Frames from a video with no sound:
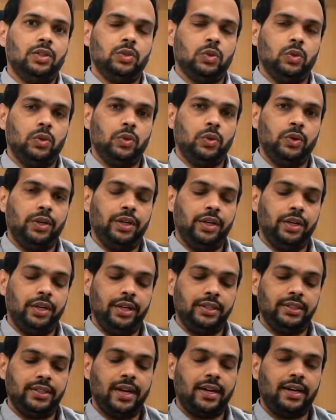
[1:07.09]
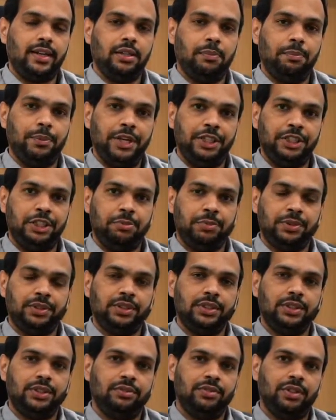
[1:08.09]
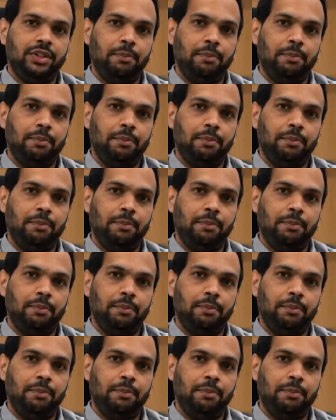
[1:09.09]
So here exactly the patient presents